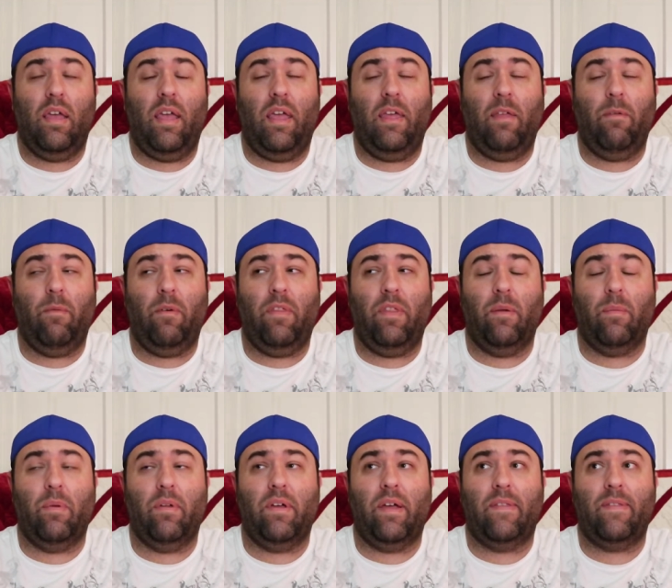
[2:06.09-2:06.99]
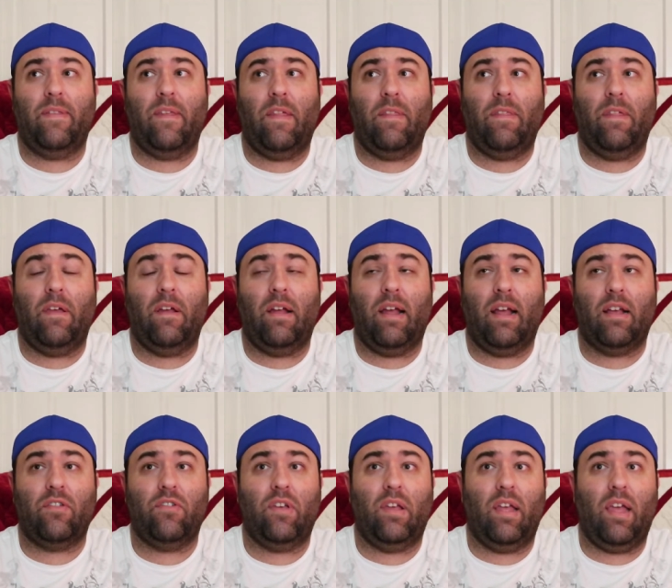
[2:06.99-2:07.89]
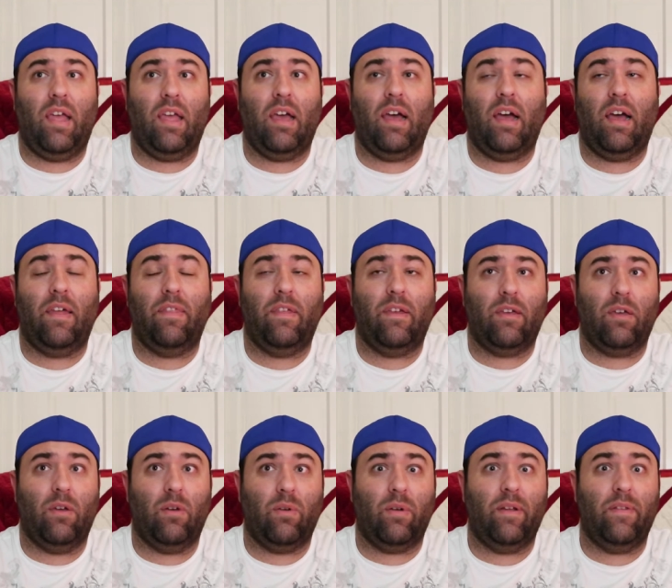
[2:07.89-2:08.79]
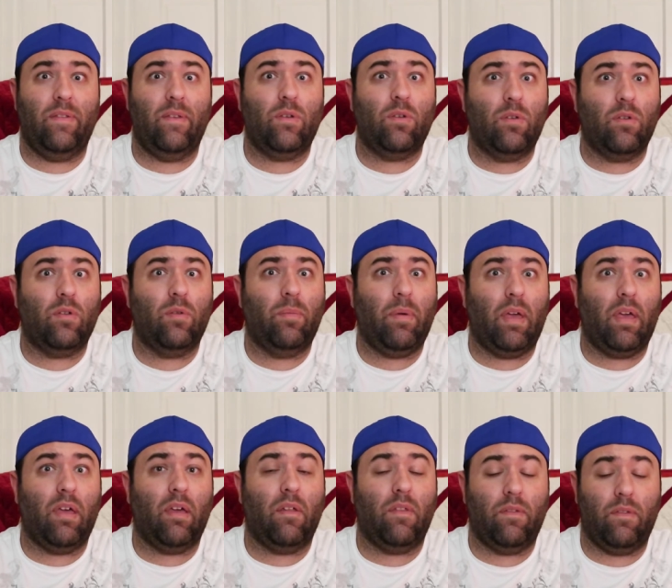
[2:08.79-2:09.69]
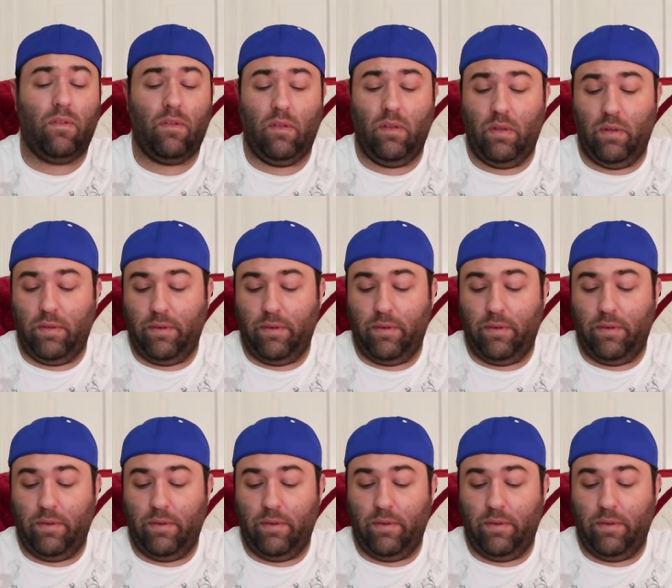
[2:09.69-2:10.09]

And when they realized that they're actually A I, they go crazy cuckoo pants.